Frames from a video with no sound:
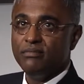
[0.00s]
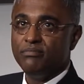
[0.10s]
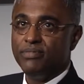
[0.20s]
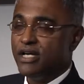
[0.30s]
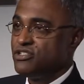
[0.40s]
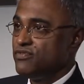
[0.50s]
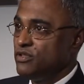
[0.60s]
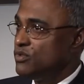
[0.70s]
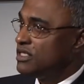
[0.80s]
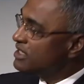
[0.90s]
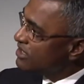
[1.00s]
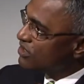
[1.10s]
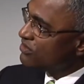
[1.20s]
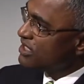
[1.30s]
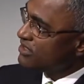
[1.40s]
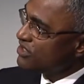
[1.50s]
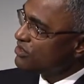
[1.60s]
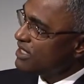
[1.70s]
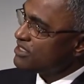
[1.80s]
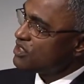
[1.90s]
parts of the world, including the
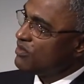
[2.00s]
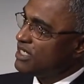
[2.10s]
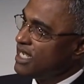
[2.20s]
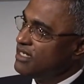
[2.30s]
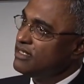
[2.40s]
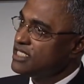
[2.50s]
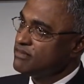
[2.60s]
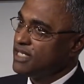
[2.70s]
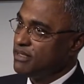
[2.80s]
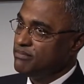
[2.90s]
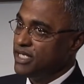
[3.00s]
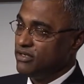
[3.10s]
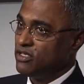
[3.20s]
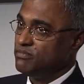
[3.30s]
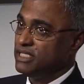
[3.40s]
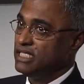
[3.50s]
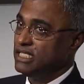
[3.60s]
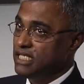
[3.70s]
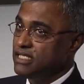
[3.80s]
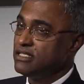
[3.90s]
US, where eculizumab may not be
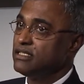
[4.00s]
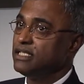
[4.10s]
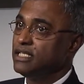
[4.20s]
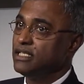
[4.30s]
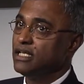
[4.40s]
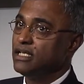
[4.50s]
easily